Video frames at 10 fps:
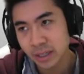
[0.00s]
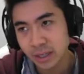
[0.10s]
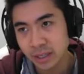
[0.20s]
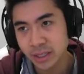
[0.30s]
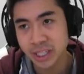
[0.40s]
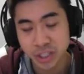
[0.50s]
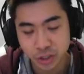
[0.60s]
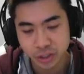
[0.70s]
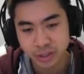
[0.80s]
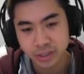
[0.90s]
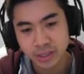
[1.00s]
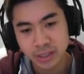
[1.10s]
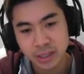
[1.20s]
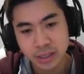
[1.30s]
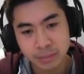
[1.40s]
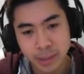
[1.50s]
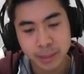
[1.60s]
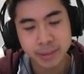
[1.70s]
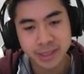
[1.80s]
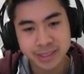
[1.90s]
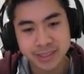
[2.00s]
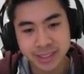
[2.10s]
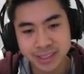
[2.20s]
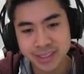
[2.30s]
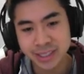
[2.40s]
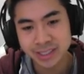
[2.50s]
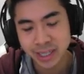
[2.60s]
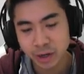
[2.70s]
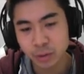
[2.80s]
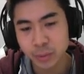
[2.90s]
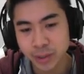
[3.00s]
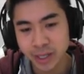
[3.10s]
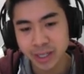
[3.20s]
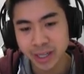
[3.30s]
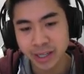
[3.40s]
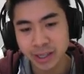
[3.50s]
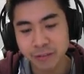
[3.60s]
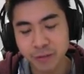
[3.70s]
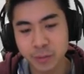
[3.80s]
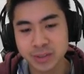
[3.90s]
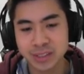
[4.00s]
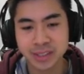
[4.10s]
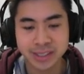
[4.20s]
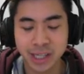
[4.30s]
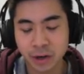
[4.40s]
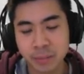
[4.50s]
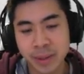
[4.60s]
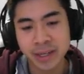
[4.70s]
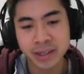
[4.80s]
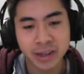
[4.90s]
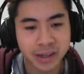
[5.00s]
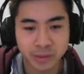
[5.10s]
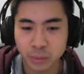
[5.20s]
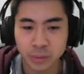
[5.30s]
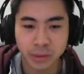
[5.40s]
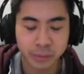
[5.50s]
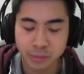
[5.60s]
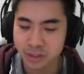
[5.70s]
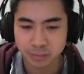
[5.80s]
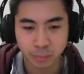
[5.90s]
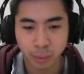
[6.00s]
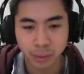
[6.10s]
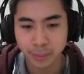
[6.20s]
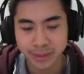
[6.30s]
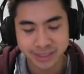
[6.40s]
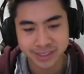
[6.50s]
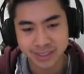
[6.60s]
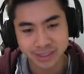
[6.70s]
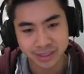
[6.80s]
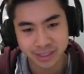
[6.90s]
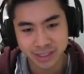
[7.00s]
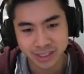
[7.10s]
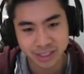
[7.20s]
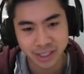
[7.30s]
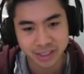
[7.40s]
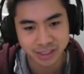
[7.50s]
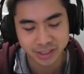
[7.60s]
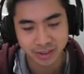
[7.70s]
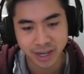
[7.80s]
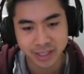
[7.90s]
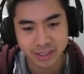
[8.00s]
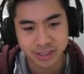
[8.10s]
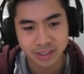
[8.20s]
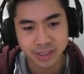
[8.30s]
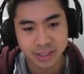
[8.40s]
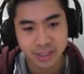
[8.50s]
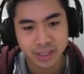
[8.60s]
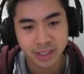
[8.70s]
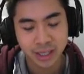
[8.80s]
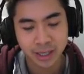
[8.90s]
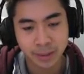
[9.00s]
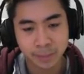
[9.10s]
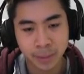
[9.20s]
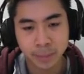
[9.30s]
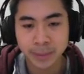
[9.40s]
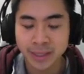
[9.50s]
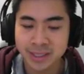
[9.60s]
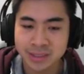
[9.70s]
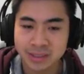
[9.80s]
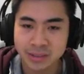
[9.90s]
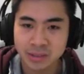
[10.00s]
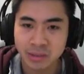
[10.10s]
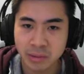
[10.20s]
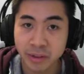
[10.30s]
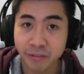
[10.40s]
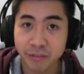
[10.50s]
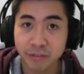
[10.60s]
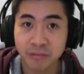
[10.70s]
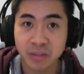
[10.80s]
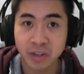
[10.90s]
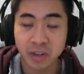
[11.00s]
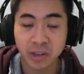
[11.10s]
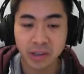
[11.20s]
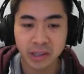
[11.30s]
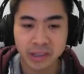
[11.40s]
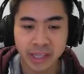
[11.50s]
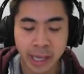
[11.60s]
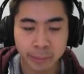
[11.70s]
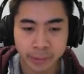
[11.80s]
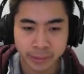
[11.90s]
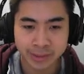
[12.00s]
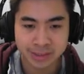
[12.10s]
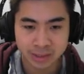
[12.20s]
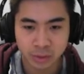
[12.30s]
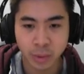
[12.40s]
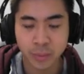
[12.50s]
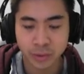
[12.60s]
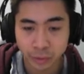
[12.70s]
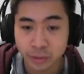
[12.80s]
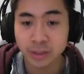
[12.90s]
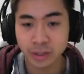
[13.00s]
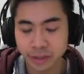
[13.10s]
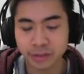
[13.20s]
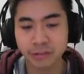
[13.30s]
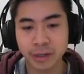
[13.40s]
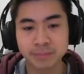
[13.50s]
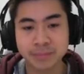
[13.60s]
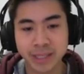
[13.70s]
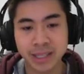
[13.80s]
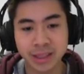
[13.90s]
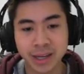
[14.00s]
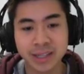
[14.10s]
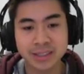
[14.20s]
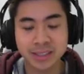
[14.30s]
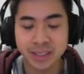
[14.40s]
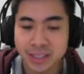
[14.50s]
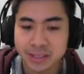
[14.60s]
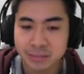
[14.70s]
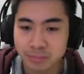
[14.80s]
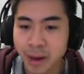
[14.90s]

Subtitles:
Lich, maybe this isn't a terrible card. Like if it was in this current meta, it would just probably be disenchanted, right? But because if the game progresses to where we use a lot of Death Knights, then this might